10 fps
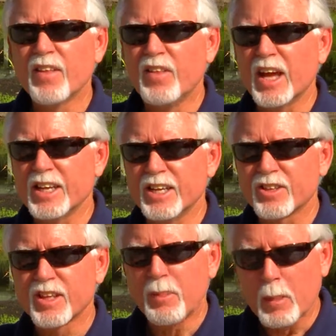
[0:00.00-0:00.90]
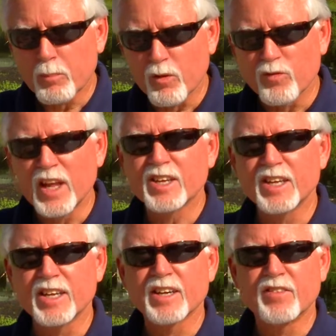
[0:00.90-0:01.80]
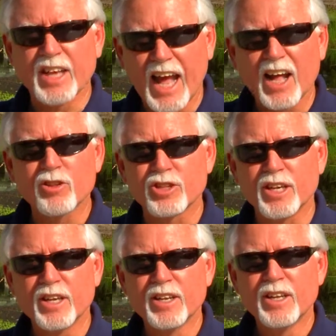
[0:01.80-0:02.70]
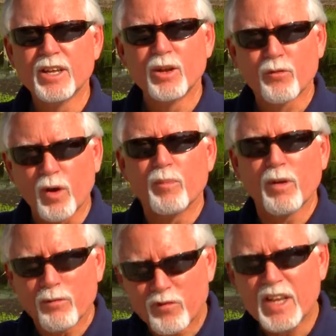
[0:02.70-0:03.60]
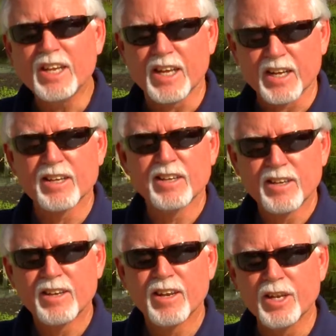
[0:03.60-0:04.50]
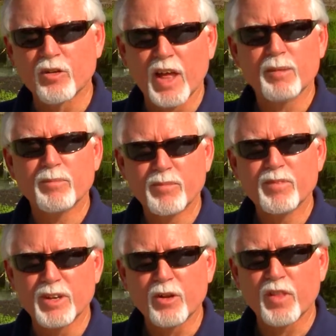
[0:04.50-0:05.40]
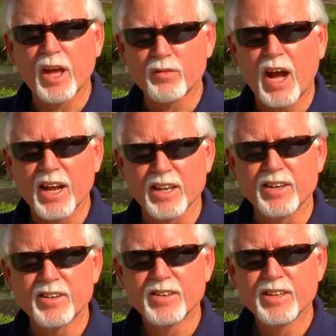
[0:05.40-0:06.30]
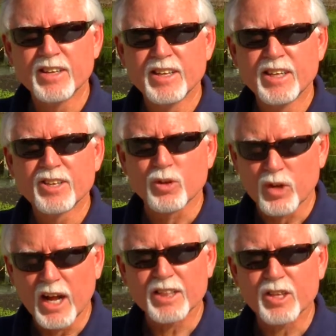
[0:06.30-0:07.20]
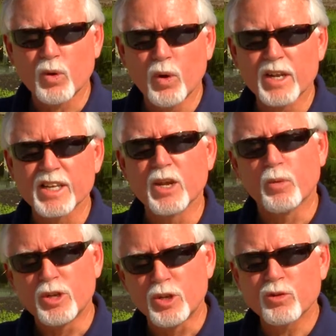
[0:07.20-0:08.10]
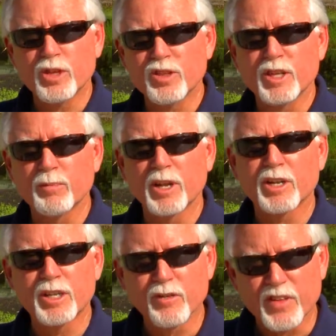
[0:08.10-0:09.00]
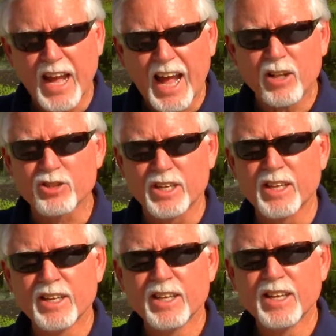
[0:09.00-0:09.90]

that is preventing the algae from feeding near that, near that island. So consequently, it reduces the ability of the algae